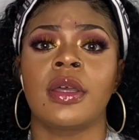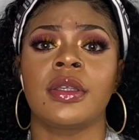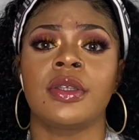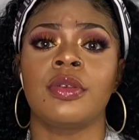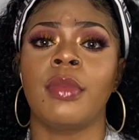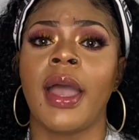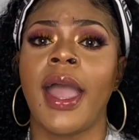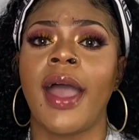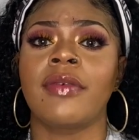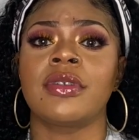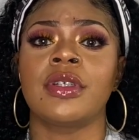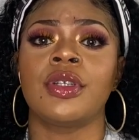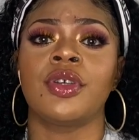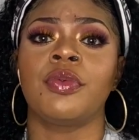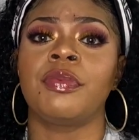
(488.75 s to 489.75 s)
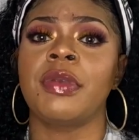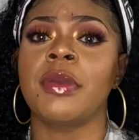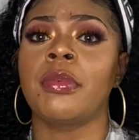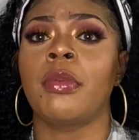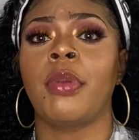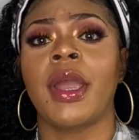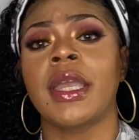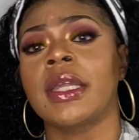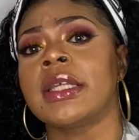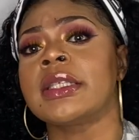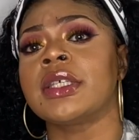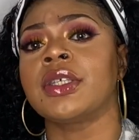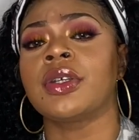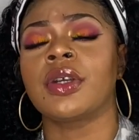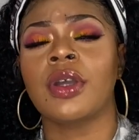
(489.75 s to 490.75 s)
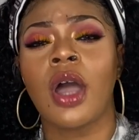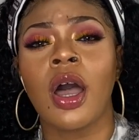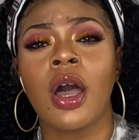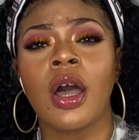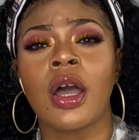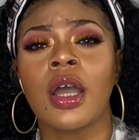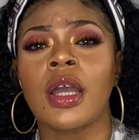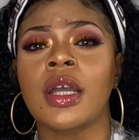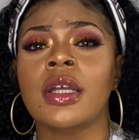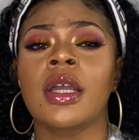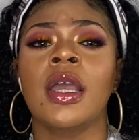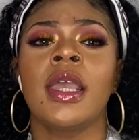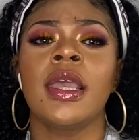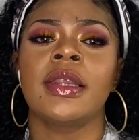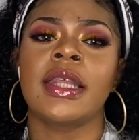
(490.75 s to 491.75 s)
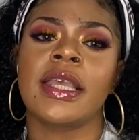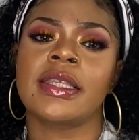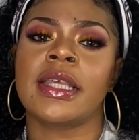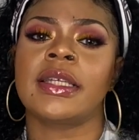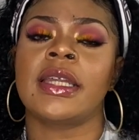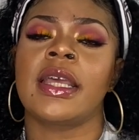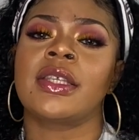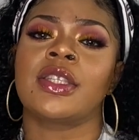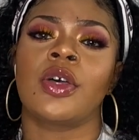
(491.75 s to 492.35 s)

you might have to deal with people breaking into your car, things like that.